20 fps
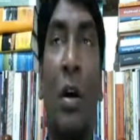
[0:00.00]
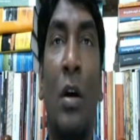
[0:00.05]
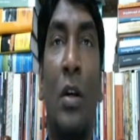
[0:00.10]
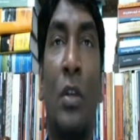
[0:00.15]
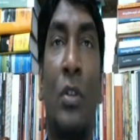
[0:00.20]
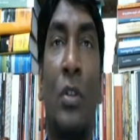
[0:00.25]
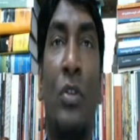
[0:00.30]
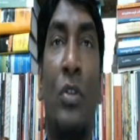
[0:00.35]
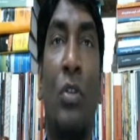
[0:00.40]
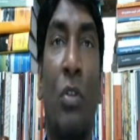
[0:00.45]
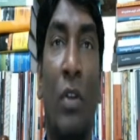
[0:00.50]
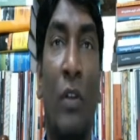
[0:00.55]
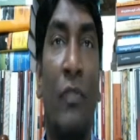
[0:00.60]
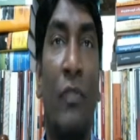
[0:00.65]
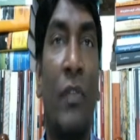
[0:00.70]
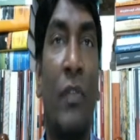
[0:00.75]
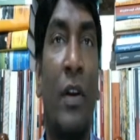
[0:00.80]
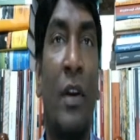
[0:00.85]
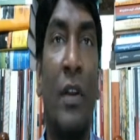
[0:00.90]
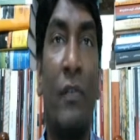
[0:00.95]
sort of
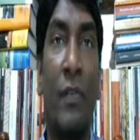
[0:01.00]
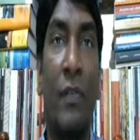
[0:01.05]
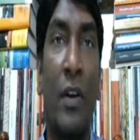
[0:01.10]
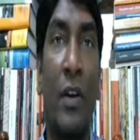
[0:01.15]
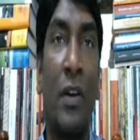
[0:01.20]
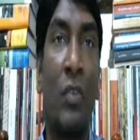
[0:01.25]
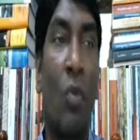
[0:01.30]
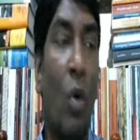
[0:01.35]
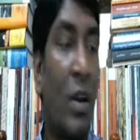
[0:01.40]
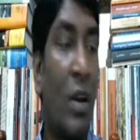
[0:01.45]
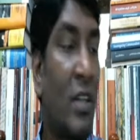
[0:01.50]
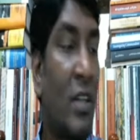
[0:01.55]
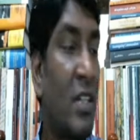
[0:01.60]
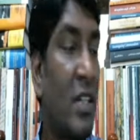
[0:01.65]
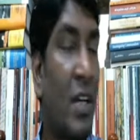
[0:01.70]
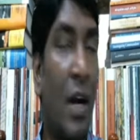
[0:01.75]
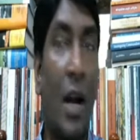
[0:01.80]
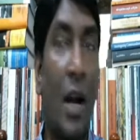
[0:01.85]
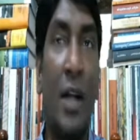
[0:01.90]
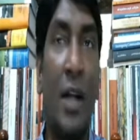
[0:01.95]
different quality
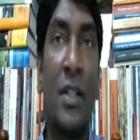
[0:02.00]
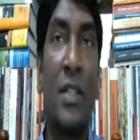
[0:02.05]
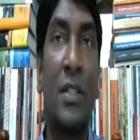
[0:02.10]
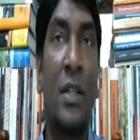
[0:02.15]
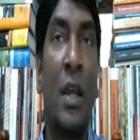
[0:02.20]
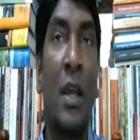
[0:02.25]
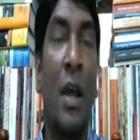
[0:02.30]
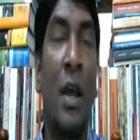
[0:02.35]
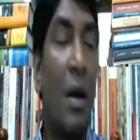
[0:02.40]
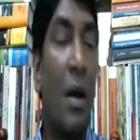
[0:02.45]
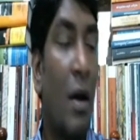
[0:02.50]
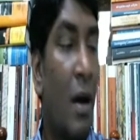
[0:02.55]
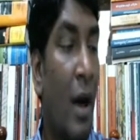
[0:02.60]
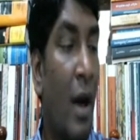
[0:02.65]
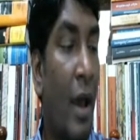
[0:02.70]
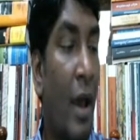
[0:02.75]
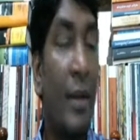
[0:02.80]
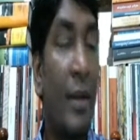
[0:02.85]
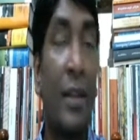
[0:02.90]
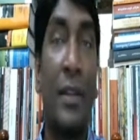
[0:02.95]
cars,
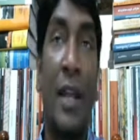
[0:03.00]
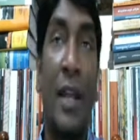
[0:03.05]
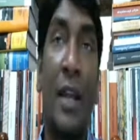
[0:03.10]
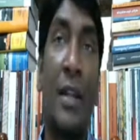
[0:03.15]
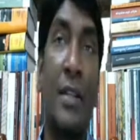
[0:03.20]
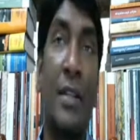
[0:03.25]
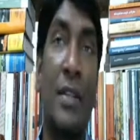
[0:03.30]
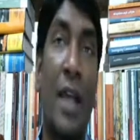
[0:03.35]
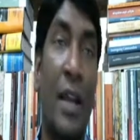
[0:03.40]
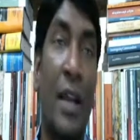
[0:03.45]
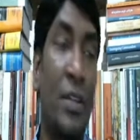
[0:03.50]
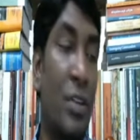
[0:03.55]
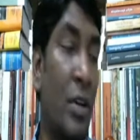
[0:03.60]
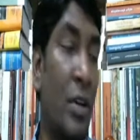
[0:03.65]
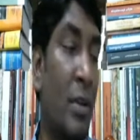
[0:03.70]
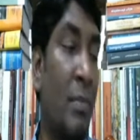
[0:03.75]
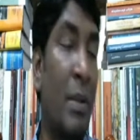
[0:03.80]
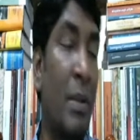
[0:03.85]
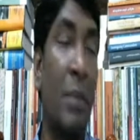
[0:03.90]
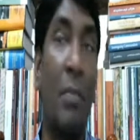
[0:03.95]
and that has actually
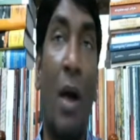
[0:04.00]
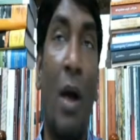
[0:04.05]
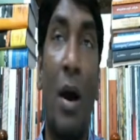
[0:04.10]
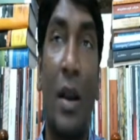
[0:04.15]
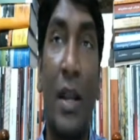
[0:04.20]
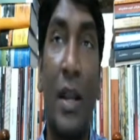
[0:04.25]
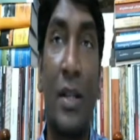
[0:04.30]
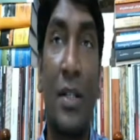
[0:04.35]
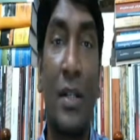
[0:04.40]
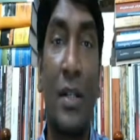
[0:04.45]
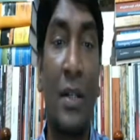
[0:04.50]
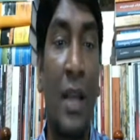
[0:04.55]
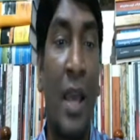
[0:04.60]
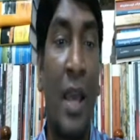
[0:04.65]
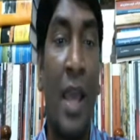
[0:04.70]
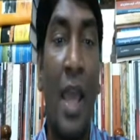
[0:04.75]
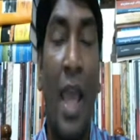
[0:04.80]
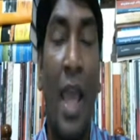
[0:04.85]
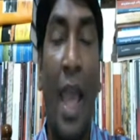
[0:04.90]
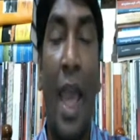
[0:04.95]
been marketed,
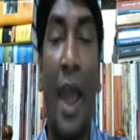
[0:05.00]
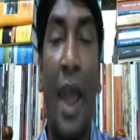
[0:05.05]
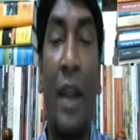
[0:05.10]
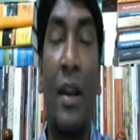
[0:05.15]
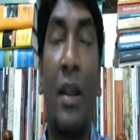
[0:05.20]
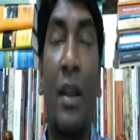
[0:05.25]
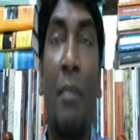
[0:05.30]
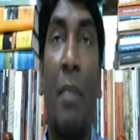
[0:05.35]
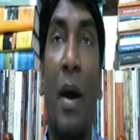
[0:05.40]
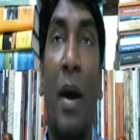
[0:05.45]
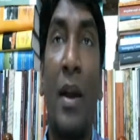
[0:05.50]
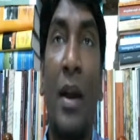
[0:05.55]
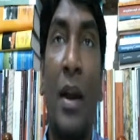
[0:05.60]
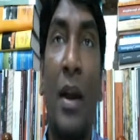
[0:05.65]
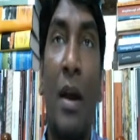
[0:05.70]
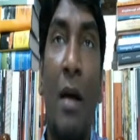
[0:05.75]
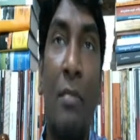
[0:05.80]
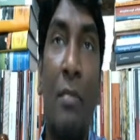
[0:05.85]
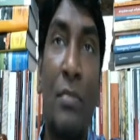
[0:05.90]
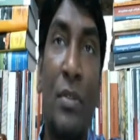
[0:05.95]
and the buyer
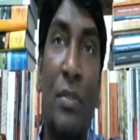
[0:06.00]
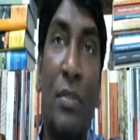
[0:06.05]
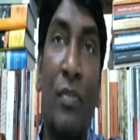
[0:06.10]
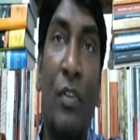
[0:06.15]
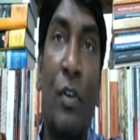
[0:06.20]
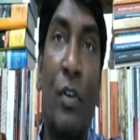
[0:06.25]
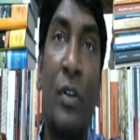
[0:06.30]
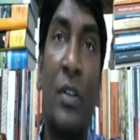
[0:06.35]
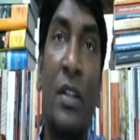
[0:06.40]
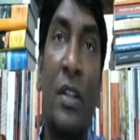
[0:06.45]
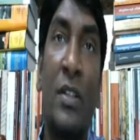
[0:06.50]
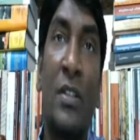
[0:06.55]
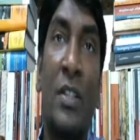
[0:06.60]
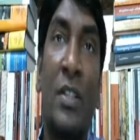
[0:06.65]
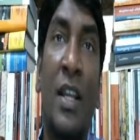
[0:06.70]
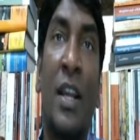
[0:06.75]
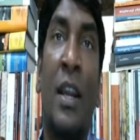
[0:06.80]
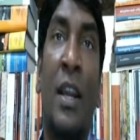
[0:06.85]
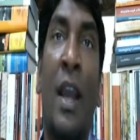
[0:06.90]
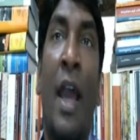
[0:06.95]
comes for this
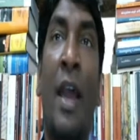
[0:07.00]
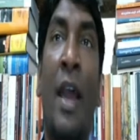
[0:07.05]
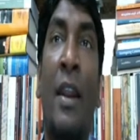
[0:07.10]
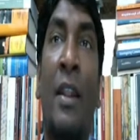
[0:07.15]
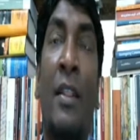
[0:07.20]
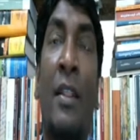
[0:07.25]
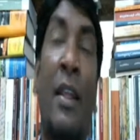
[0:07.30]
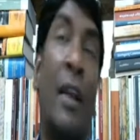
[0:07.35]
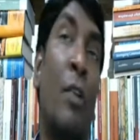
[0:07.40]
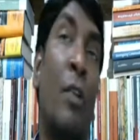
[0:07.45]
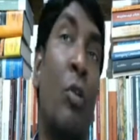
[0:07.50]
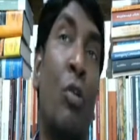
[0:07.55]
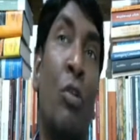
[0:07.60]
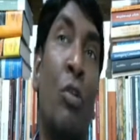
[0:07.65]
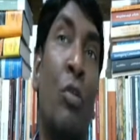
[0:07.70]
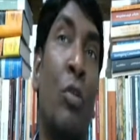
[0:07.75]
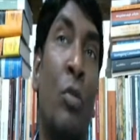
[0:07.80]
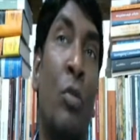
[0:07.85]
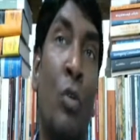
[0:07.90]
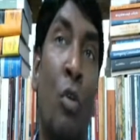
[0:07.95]
thing, and they
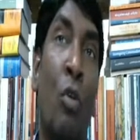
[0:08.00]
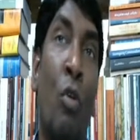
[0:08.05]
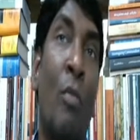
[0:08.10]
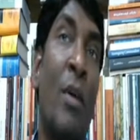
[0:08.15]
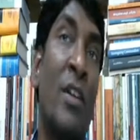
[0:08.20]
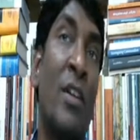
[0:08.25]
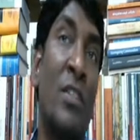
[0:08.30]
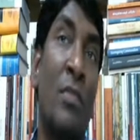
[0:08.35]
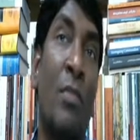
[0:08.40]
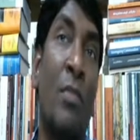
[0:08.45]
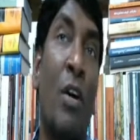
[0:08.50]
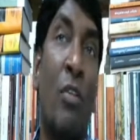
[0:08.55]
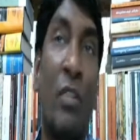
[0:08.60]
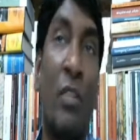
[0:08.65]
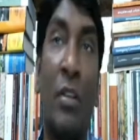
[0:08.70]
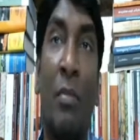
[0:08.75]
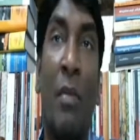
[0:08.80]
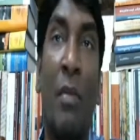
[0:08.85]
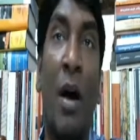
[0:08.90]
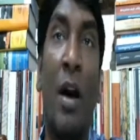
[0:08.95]
don't know much about
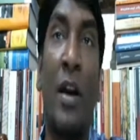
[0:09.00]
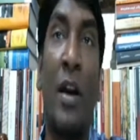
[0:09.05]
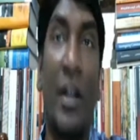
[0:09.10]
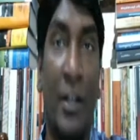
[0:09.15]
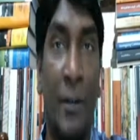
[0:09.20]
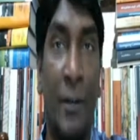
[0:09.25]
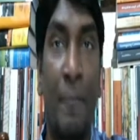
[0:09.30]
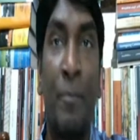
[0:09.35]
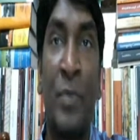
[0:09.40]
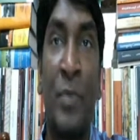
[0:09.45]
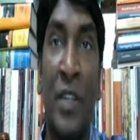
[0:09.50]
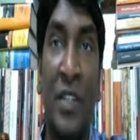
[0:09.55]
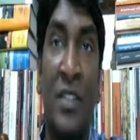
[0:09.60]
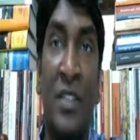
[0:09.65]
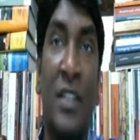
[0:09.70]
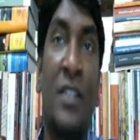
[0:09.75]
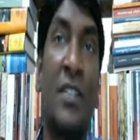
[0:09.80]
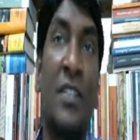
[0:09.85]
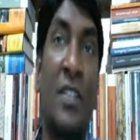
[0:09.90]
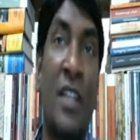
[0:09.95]
the market,
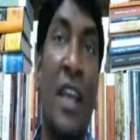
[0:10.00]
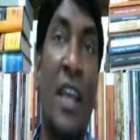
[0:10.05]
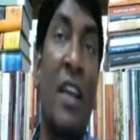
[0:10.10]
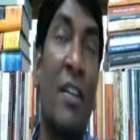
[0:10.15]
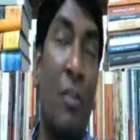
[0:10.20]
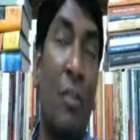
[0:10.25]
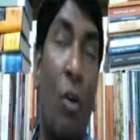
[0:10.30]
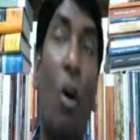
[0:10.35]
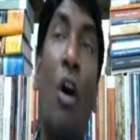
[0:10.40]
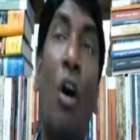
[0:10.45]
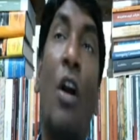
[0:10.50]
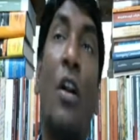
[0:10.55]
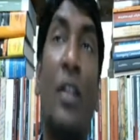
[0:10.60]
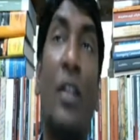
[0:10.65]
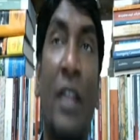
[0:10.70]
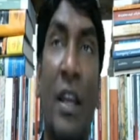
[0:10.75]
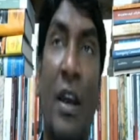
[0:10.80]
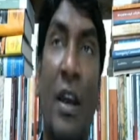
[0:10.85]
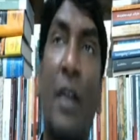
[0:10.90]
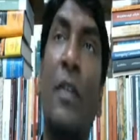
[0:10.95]
since they
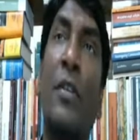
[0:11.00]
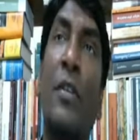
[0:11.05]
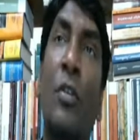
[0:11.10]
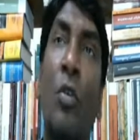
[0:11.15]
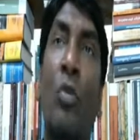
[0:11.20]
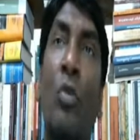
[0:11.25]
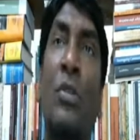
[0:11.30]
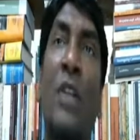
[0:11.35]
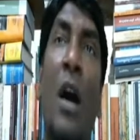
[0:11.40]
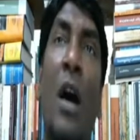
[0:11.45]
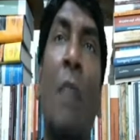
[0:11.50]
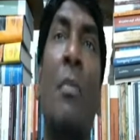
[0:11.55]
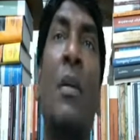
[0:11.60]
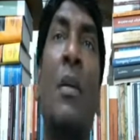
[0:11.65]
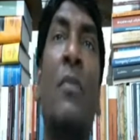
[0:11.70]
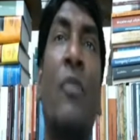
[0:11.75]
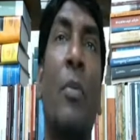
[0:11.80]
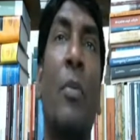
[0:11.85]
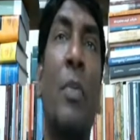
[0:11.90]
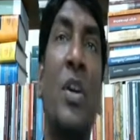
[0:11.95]
know some
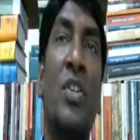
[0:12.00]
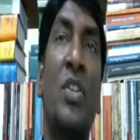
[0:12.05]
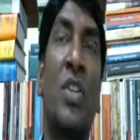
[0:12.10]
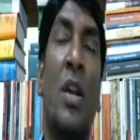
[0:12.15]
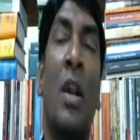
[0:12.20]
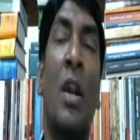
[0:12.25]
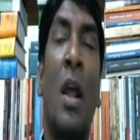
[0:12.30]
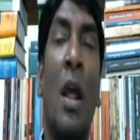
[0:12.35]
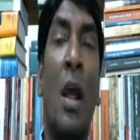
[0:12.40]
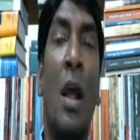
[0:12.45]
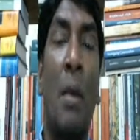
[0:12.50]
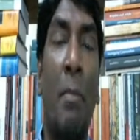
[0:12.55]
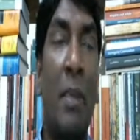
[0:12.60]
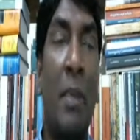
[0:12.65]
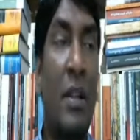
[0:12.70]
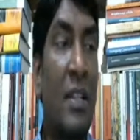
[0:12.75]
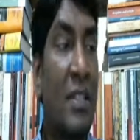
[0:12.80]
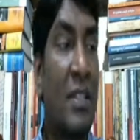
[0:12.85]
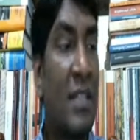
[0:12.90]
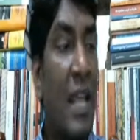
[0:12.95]
information, but
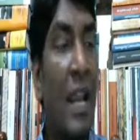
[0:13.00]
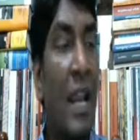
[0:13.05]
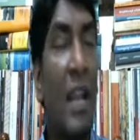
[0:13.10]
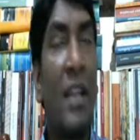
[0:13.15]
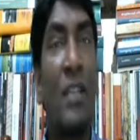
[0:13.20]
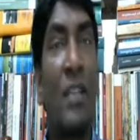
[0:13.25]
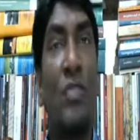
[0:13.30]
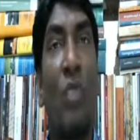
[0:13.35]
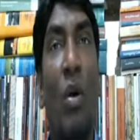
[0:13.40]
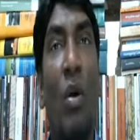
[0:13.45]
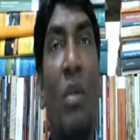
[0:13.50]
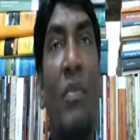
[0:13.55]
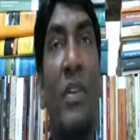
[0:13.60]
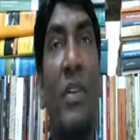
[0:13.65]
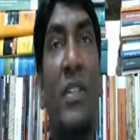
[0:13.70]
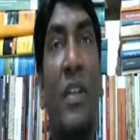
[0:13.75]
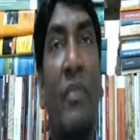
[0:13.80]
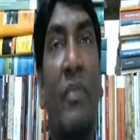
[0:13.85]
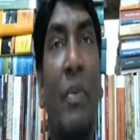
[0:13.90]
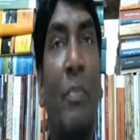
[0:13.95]
the seller is always
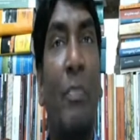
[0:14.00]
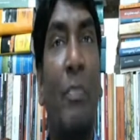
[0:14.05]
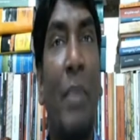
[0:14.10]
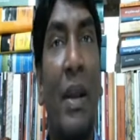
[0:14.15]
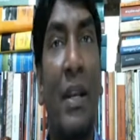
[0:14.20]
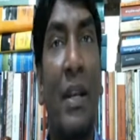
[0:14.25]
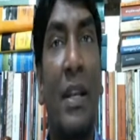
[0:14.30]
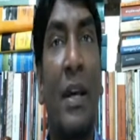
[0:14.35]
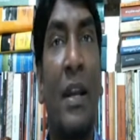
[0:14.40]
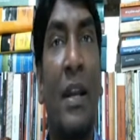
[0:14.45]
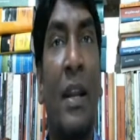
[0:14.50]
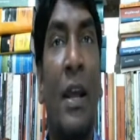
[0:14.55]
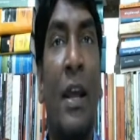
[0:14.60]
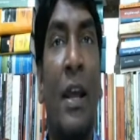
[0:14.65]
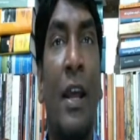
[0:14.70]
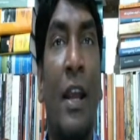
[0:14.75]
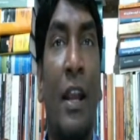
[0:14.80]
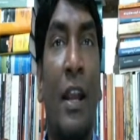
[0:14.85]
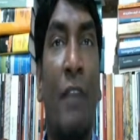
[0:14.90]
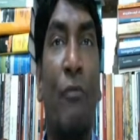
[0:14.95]
have a better
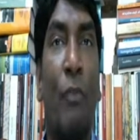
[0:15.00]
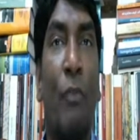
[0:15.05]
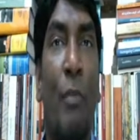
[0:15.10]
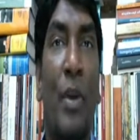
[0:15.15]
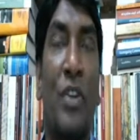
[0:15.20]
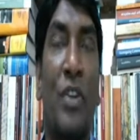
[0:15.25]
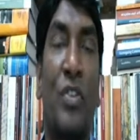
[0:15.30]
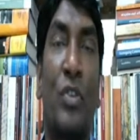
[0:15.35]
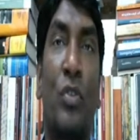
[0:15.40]
information.